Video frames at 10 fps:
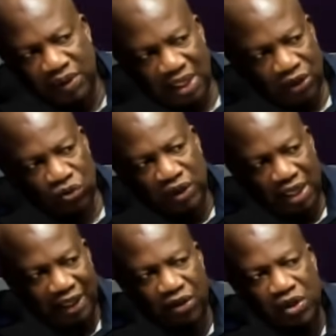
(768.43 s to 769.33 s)
say a total
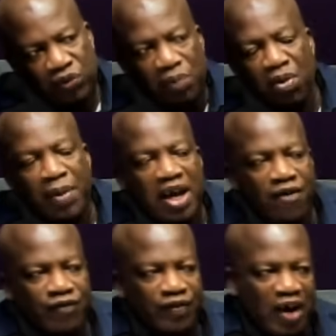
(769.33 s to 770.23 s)
you can't win mobile
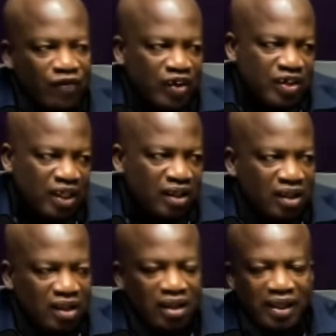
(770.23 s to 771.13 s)
500.
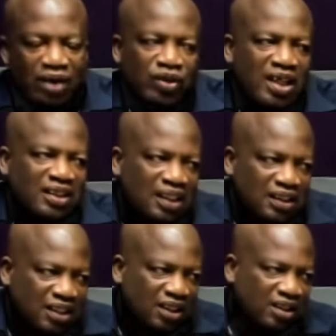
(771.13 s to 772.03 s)
Now yes
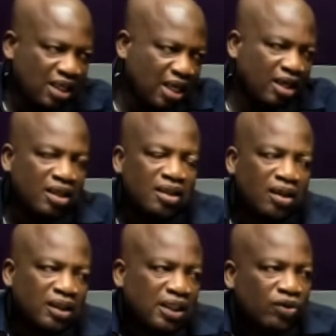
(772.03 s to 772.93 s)
600
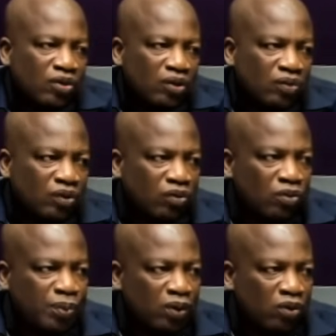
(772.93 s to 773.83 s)
or so
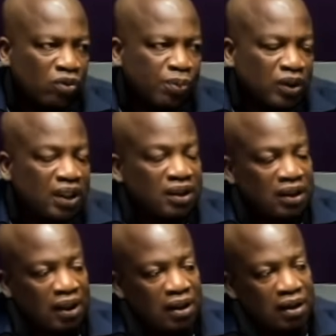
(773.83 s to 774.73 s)
who
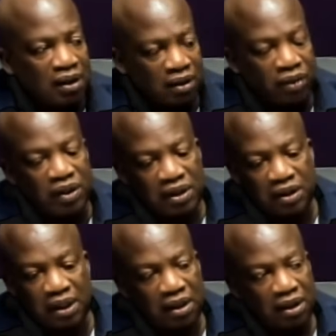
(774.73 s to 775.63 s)
protested.
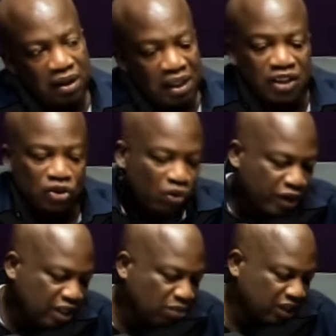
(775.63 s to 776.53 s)
There's no way
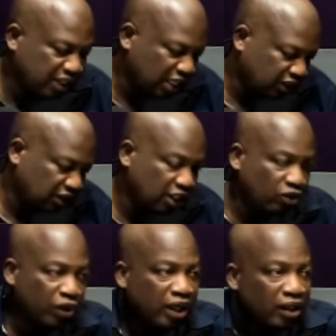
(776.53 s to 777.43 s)
anybody can sit
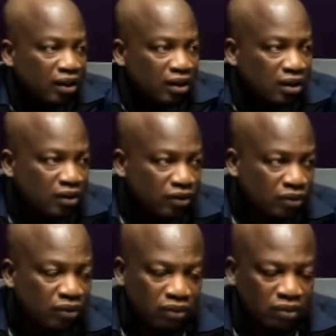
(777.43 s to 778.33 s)
anywhere
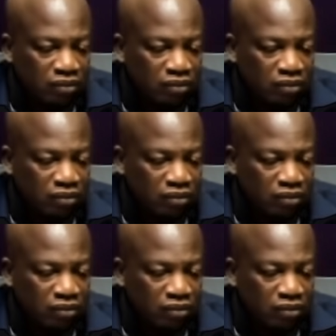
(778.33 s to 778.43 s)
to